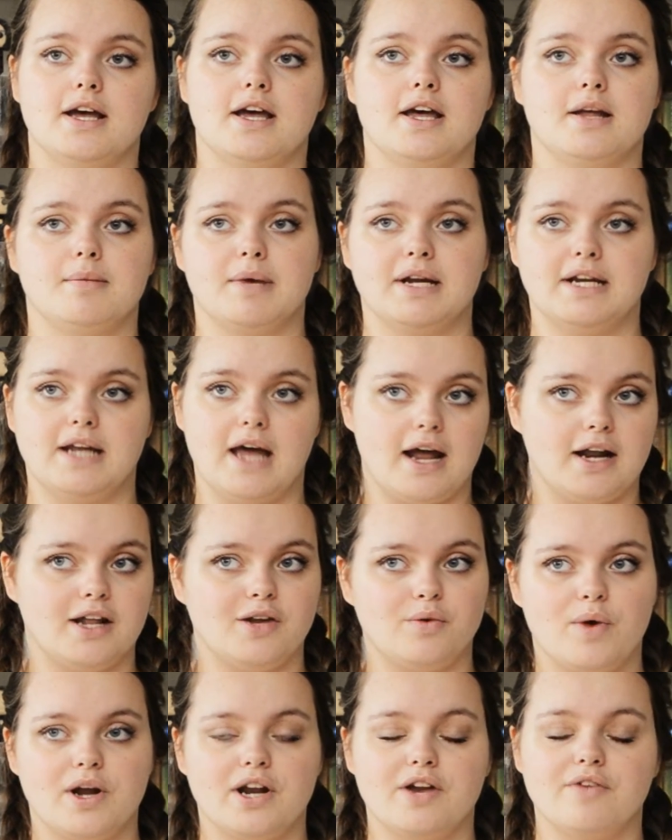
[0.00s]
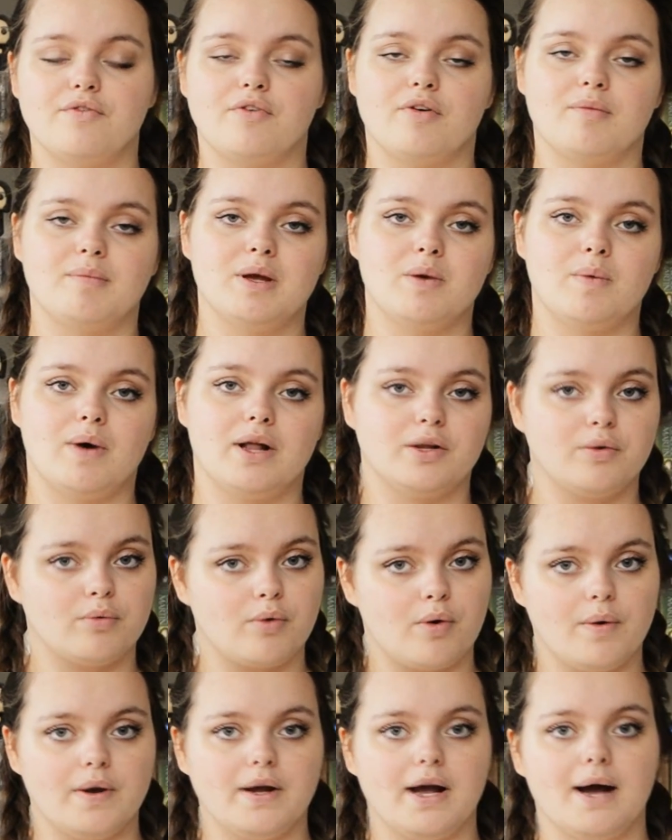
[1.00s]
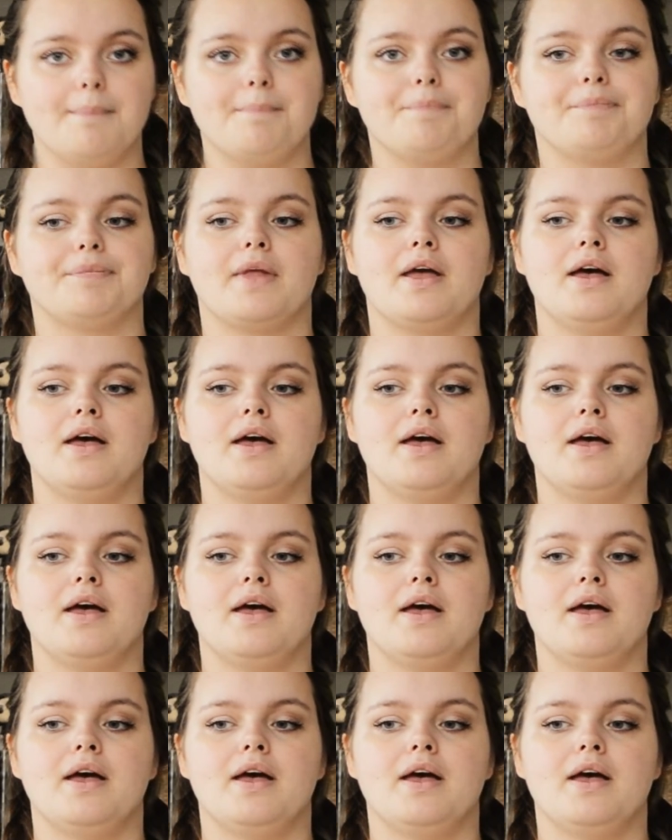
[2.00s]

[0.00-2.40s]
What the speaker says: and my dad had read it for me while growing up.